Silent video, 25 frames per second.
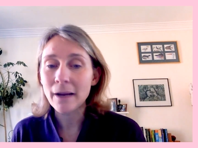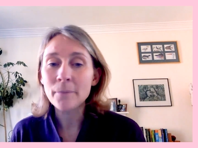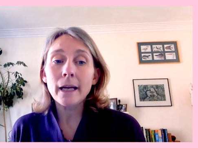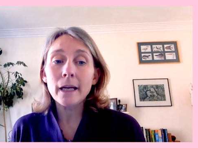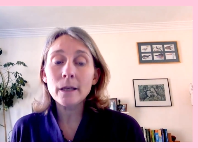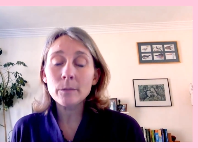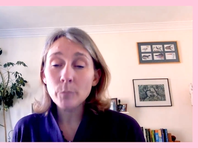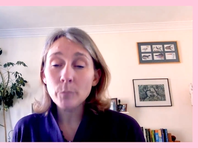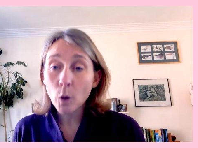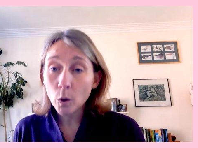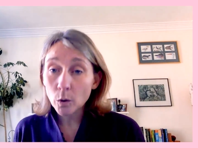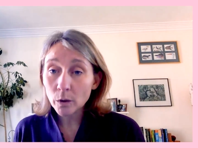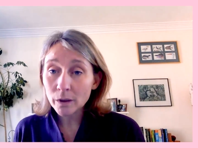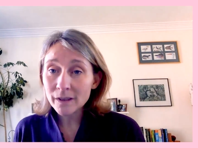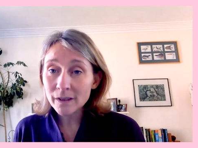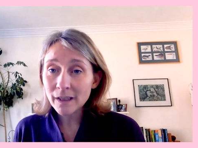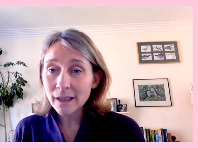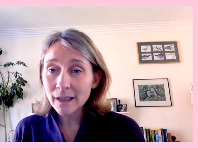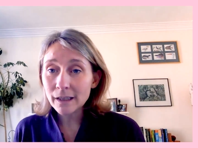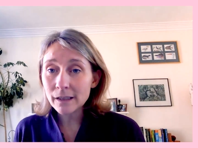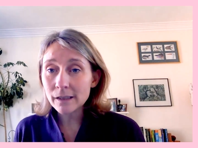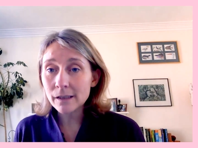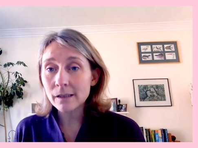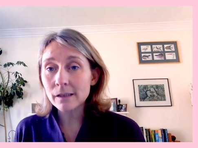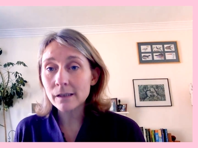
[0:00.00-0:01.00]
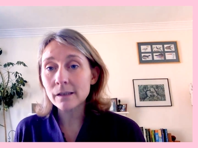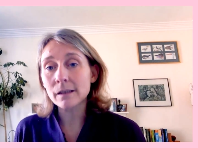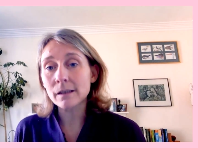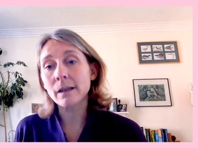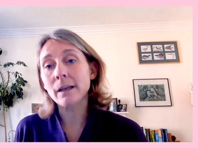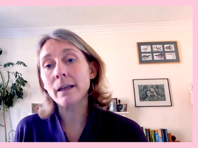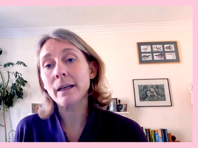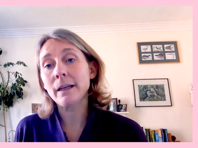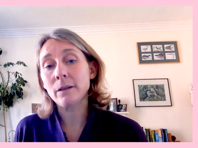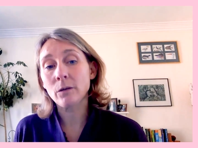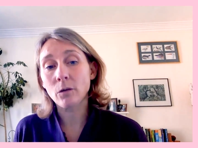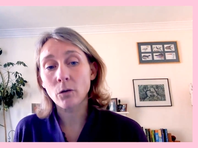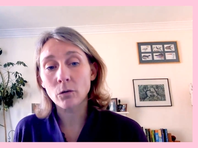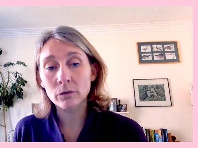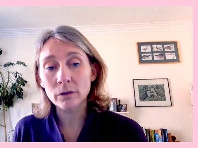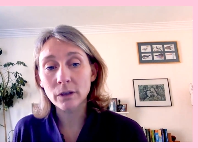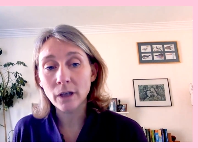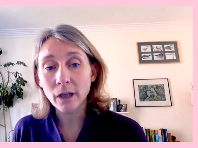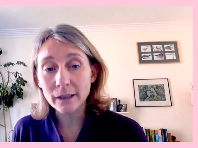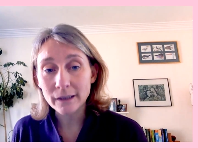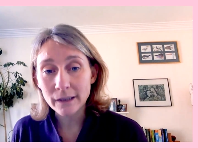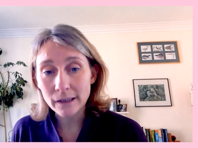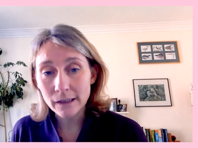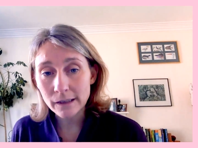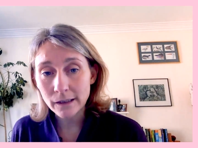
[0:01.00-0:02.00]
In politics, in
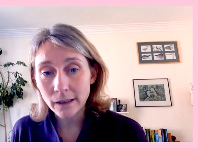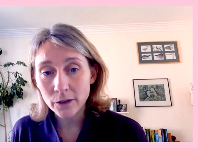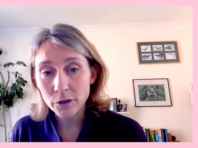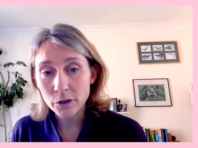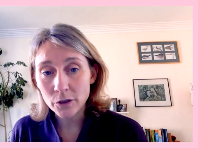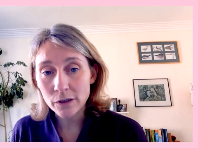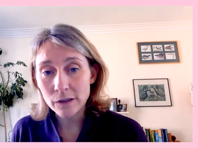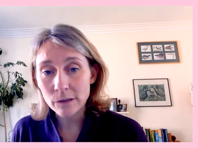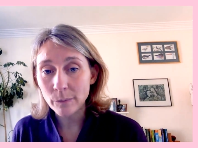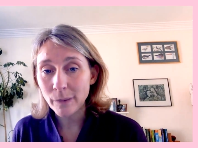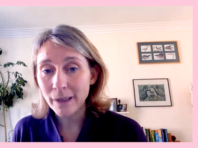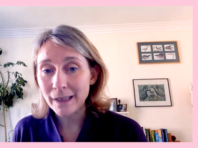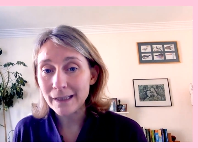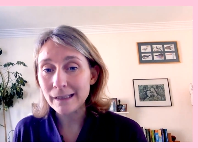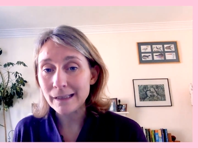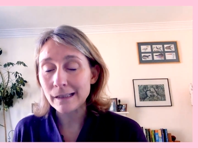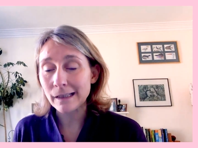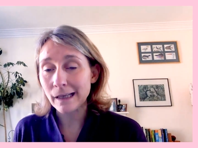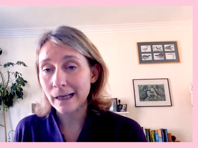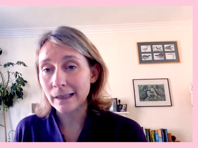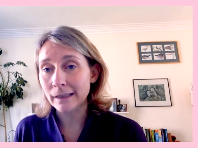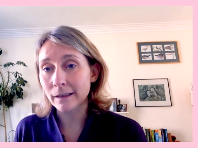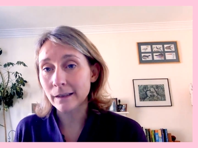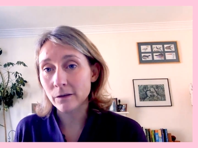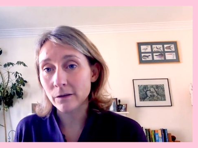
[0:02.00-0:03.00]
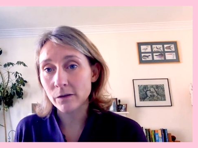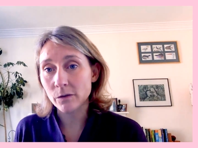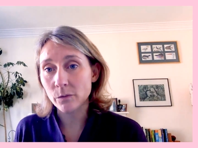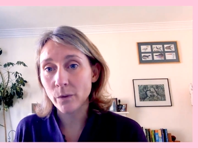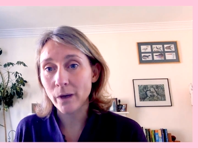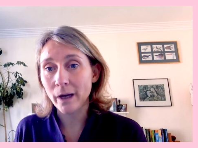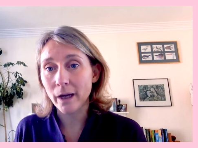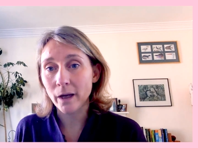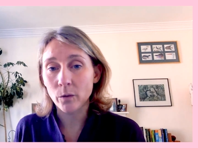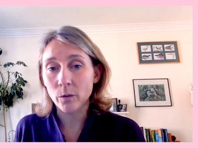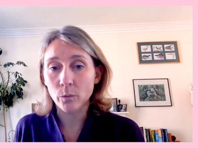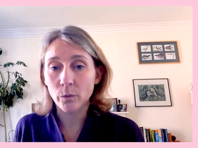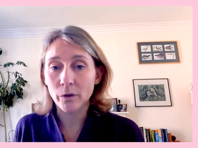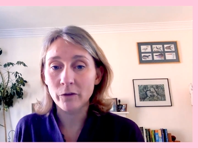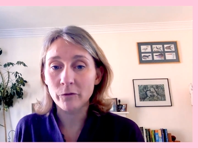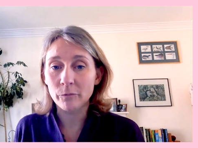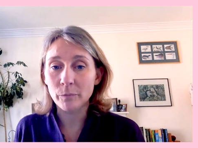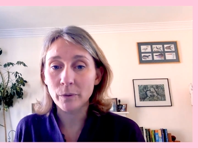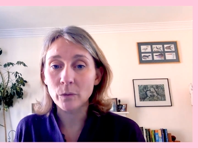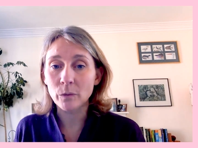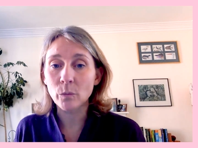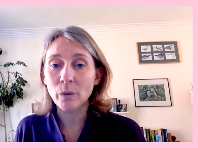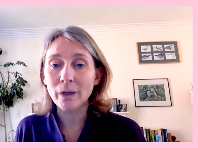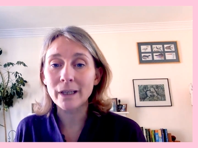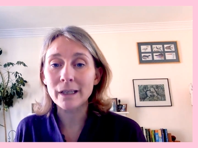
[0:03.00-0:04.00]
online discussion spaces and elsewhere, we've
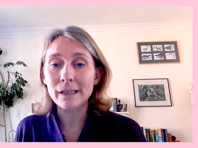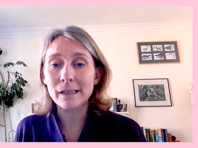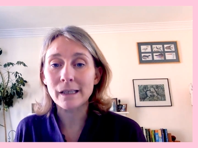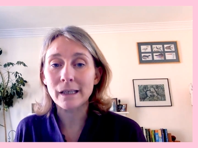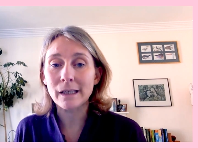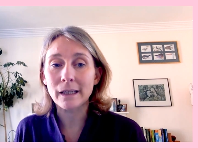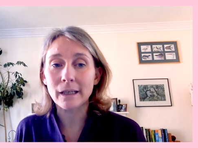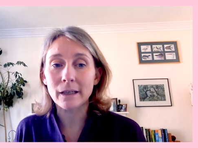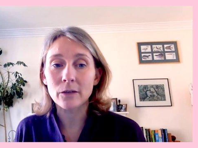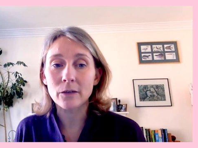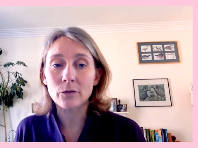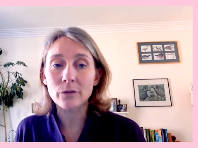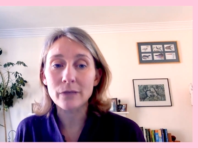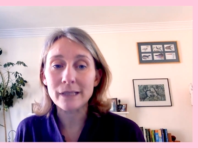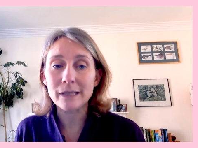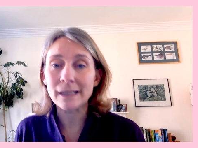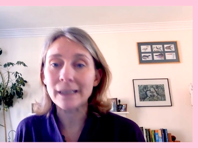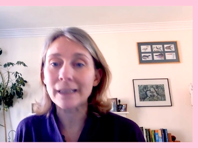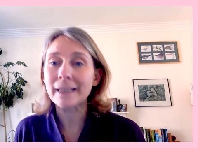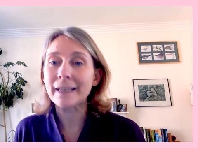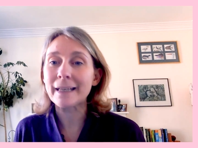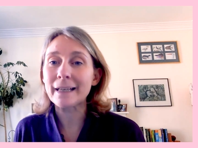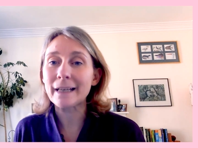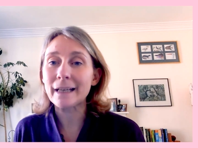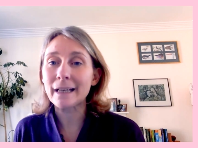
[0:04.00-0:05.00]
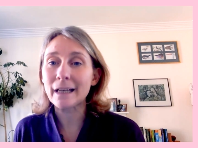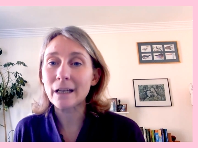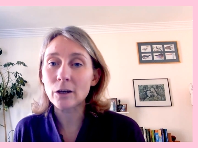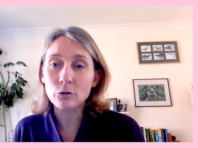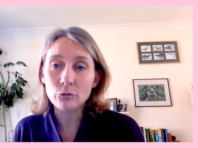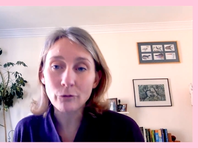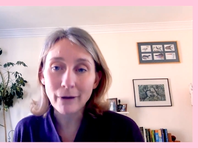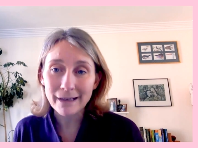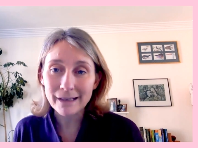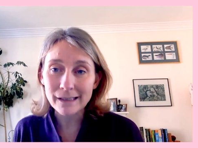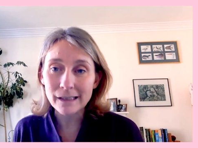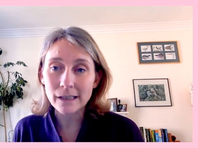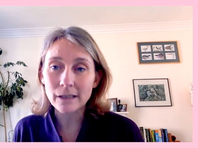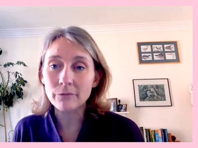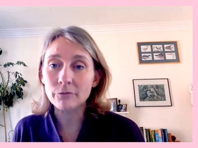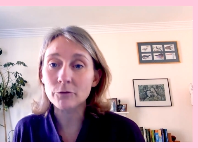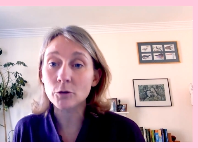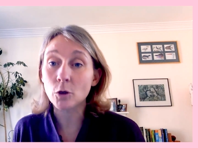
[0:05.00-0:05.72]
been witnessing increasingly aggressive,